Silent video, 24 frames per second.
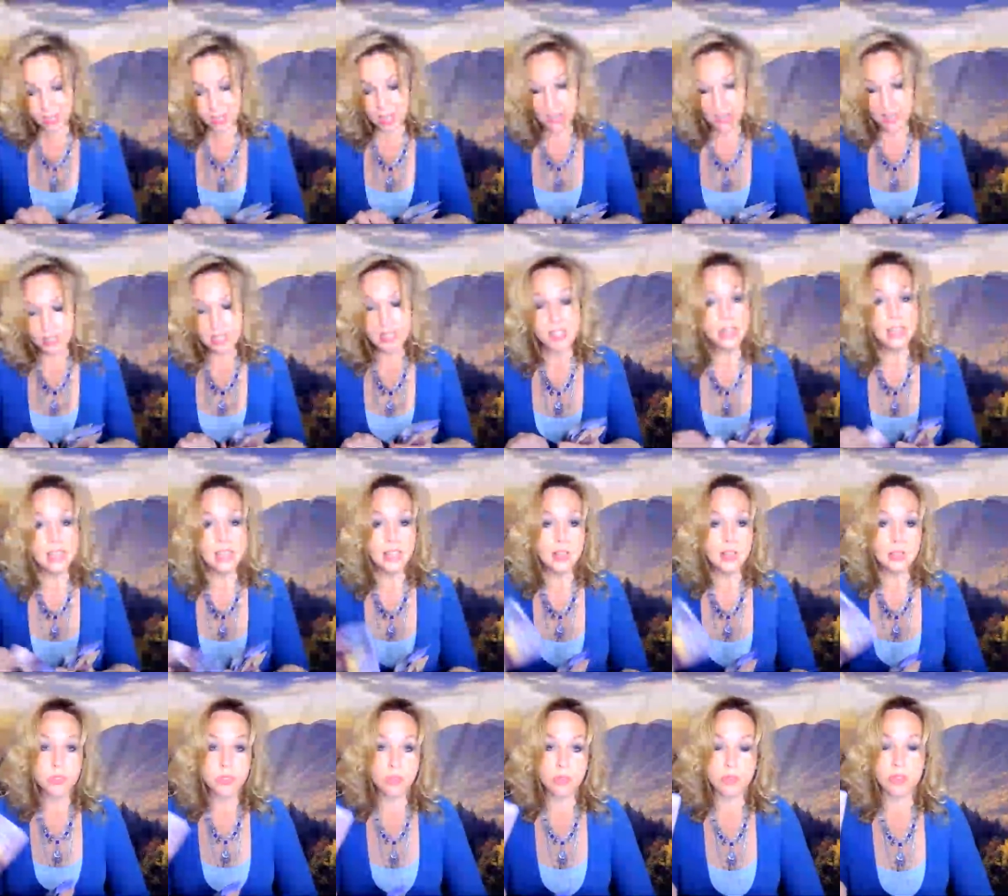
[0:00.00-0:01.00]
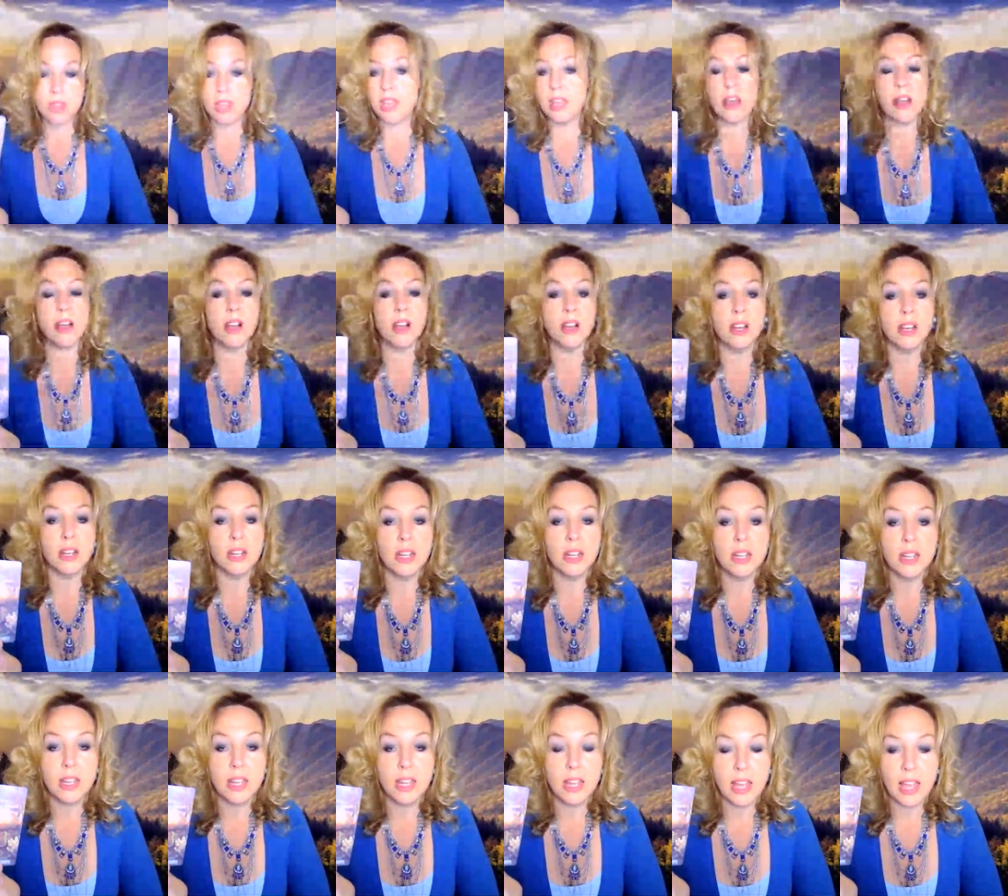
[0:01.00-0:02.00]
yeah so they are
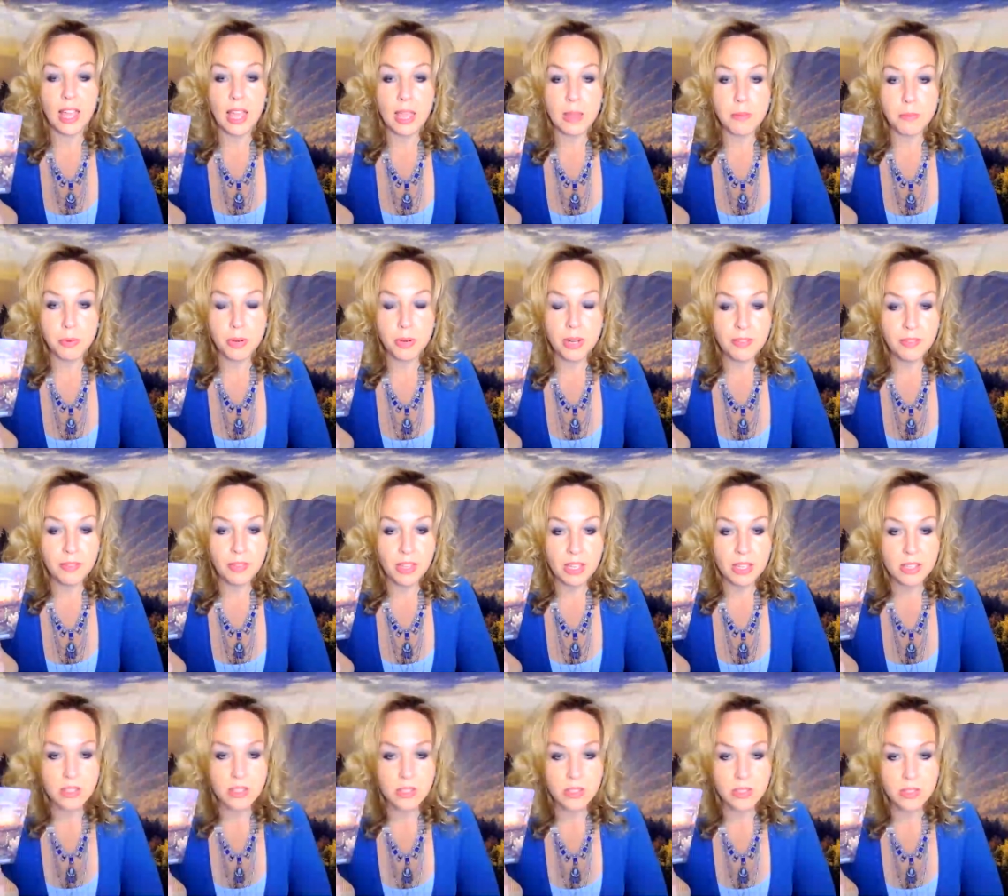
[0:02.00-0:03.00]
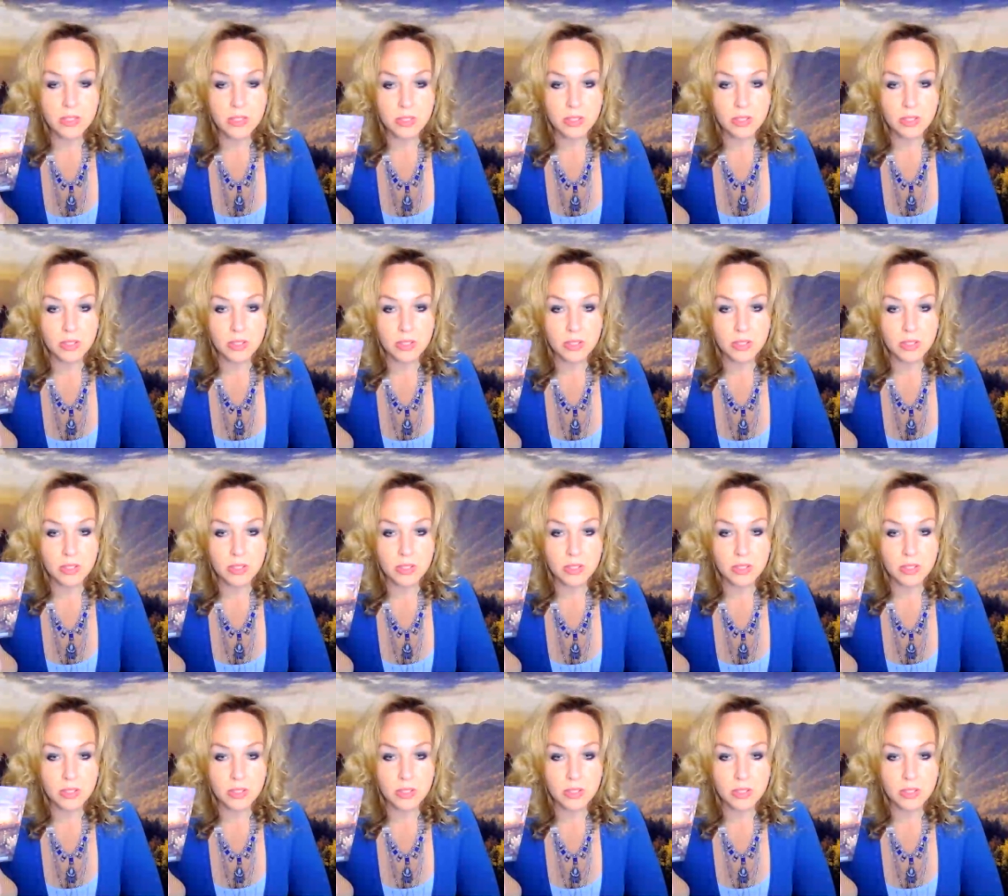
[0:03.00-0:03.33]
a previous